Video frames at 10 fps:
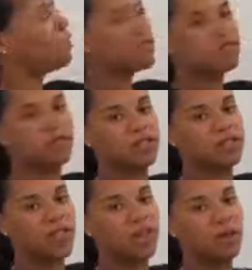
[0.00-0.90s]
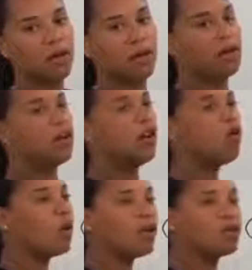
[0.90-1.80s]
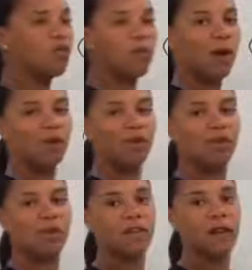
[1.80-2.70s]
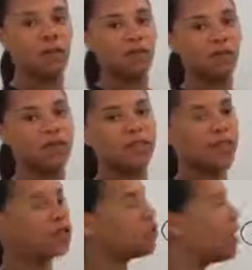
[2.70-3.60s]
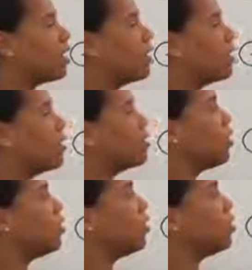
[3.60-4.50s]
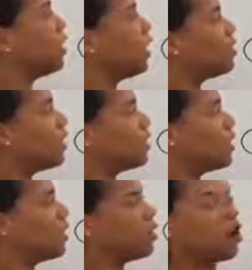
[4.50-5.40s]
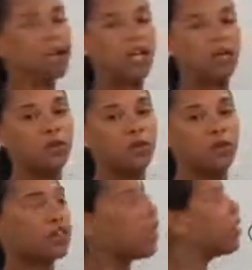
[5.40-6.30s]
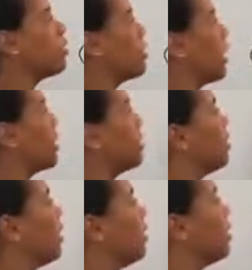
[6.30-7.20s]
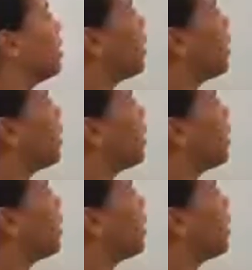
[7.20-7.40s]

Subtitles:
elements are the same. No one is more popular than the other with the electron. So the two electrons here are equally shared, as depicted